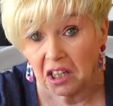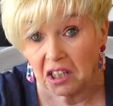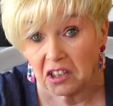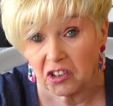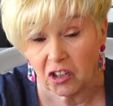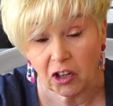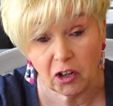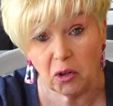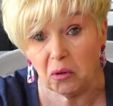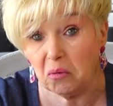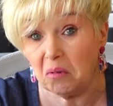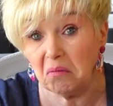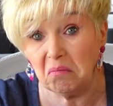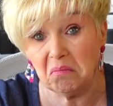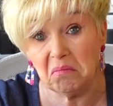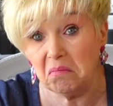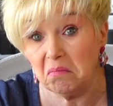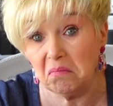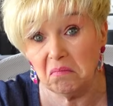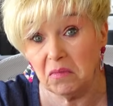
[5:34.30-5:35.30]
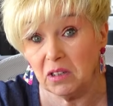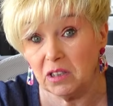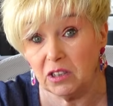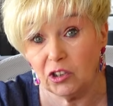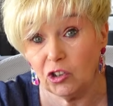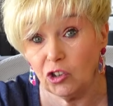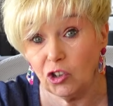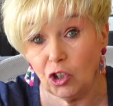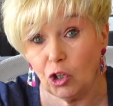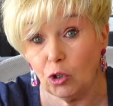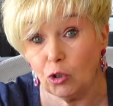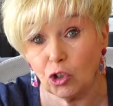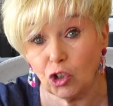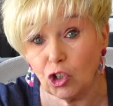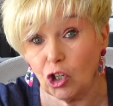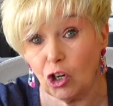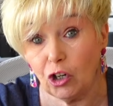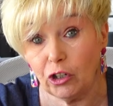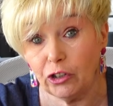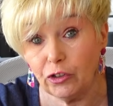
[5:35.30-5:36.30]
So your
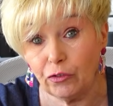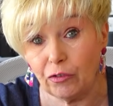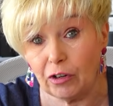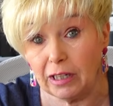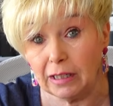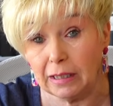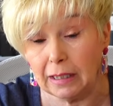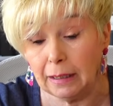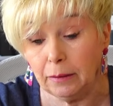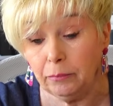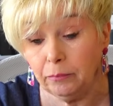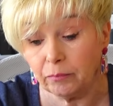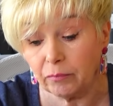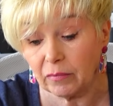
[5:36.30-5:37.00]
choice really.